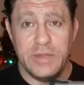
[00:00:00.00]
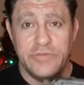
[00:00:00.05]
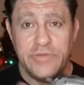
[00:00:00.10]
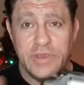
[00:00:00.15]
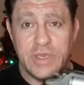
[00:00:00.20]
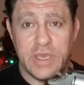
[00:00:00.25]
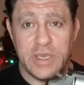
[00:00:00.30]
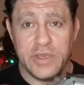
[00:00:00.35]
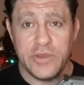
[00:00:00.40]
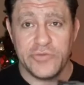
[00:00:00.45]

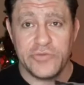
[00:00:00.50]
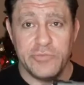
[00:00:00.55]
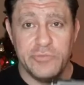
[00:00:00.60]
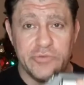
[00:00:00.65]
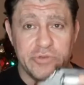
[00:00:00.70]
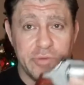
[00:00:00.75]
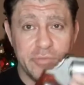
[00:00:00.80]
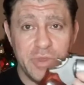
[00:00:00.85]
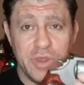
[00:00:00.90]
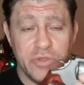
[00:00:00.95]
TK Custom
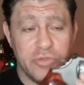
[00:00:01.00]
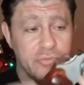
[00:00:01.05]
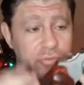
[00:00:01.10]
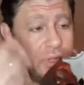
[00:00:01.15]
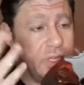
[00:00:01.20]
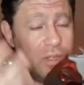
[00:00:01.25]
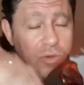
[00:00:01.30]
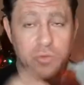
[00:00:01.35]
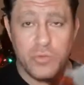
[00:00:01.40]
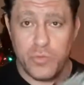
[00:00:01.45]
sent me
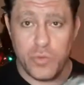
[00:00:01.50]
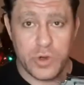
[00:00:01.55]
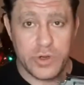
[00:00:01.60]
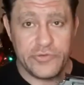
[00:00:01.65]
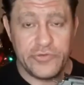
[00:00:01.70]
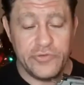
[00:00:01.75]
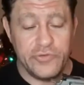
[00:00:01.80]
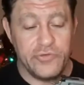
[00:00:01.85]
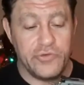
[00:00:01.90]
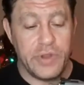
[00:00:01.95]
3,
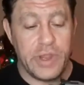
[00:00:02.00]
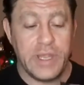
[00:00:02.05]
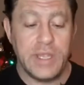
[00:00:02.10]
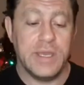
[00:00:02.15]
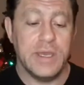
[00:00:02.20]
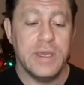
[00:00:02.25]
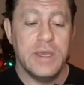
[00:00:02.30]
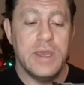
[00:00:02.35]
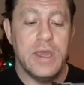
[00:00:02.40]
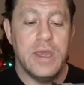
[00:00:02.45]
worked
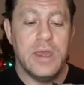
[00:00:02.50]
great.